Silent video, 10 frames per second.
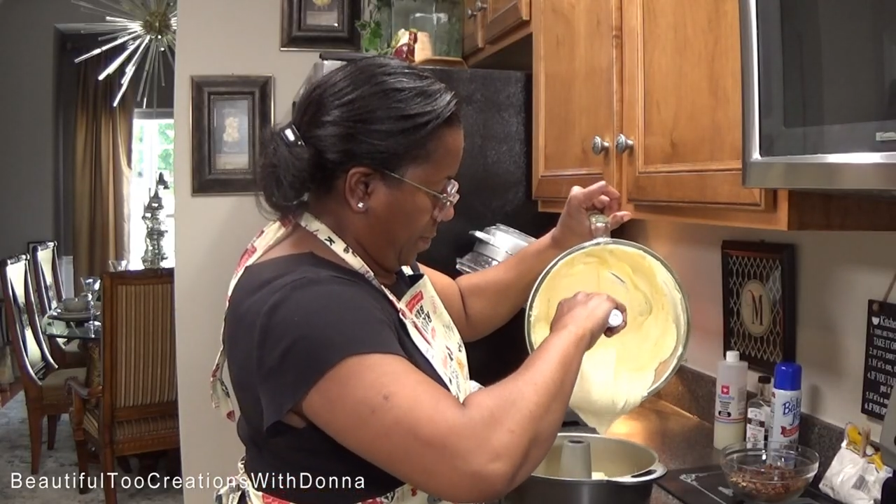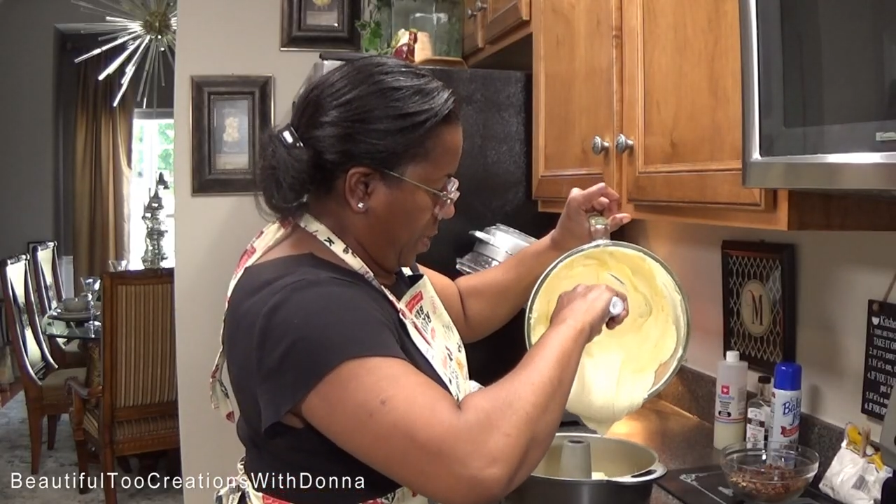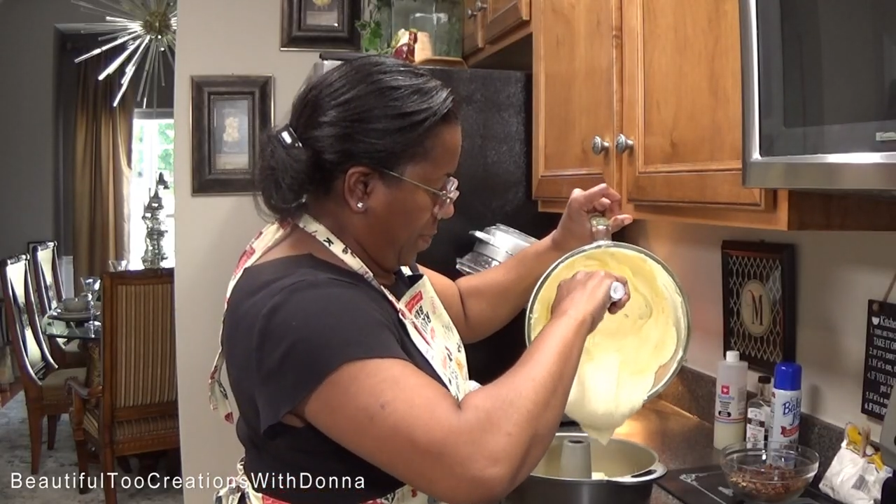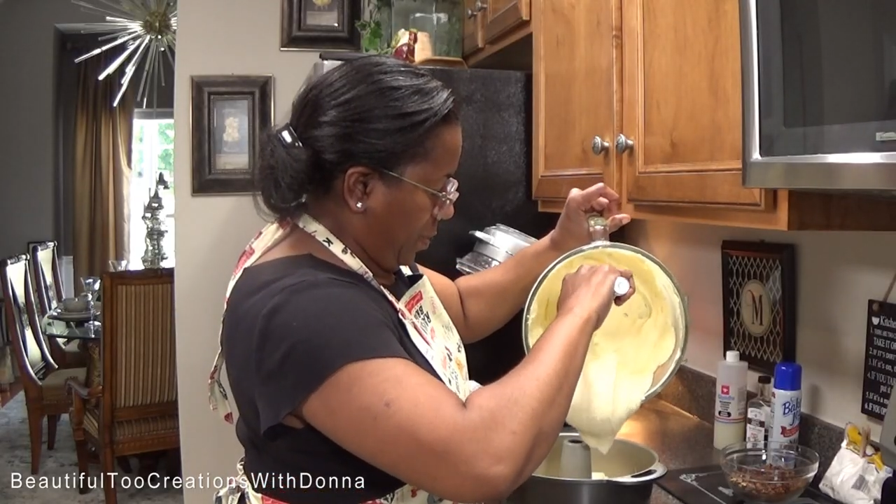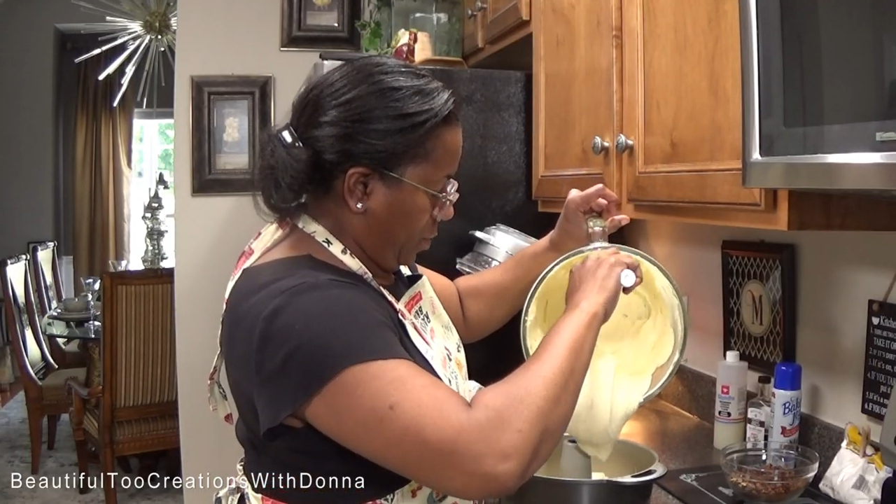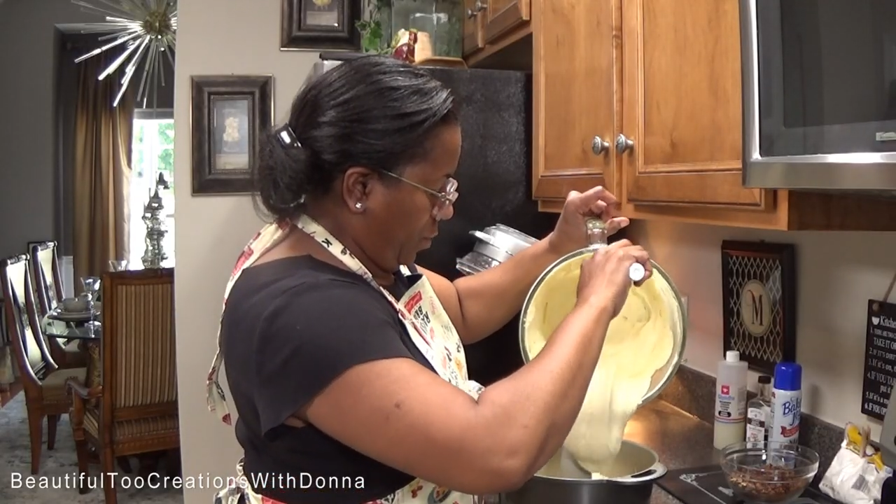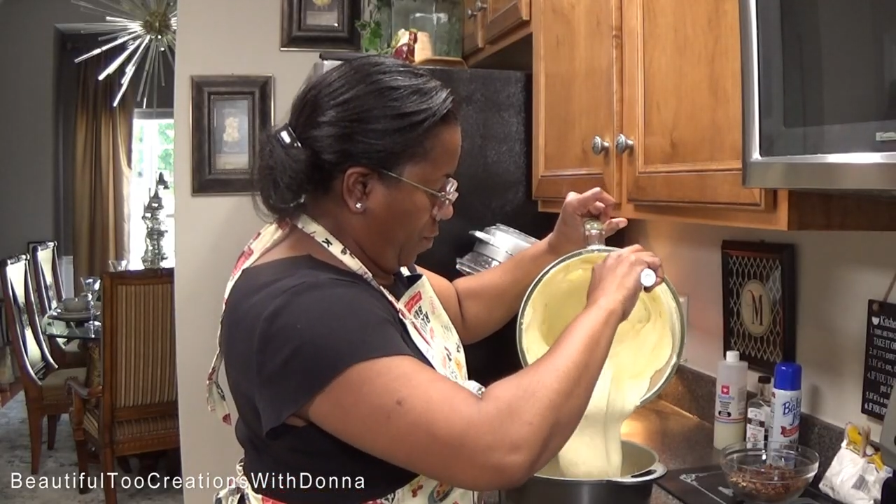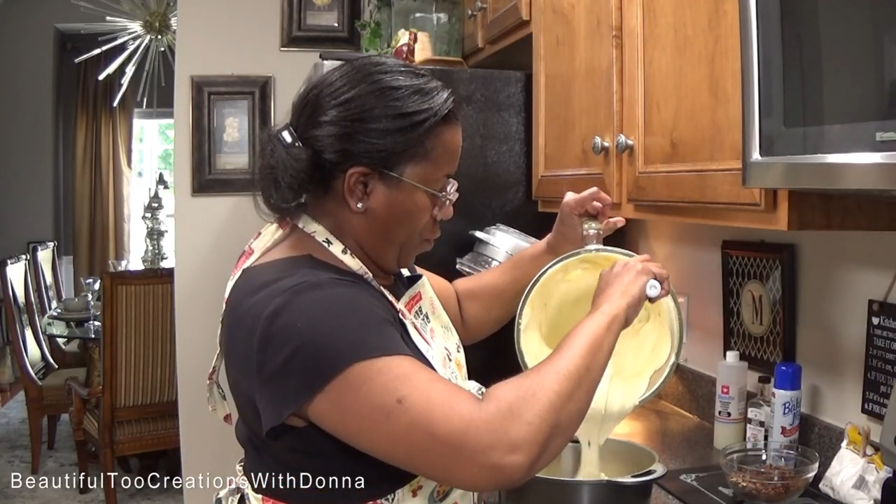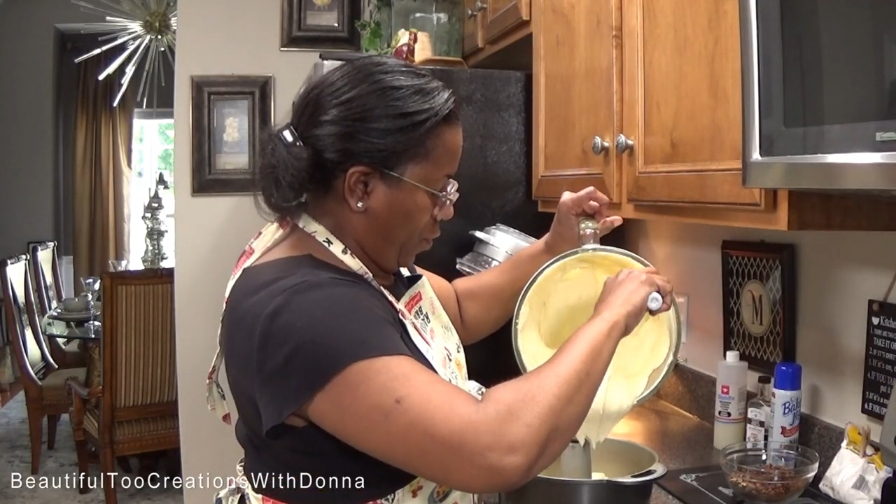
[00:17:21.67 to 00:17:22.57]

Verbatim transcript: maybe a little